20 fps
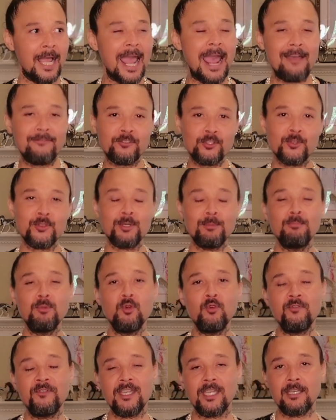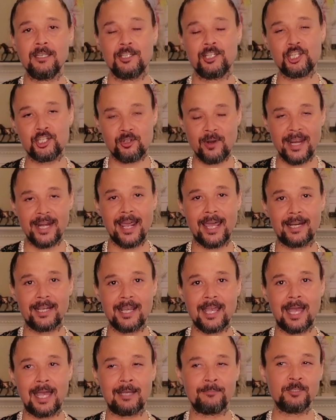After the movie Straight
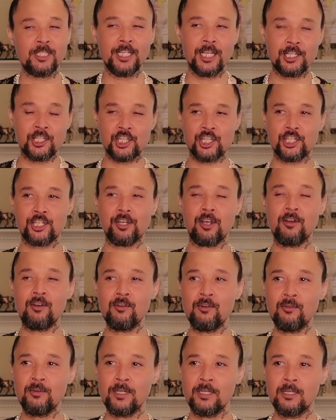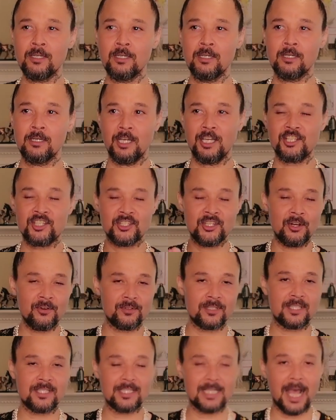Outta Compton, it showed a
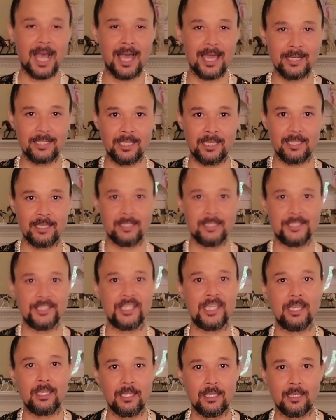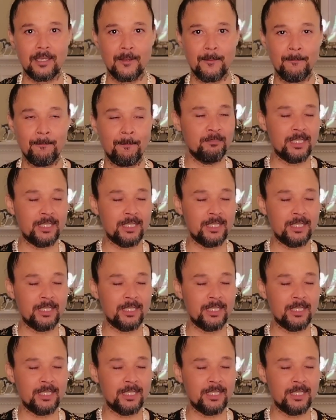certain side to Eazy-E.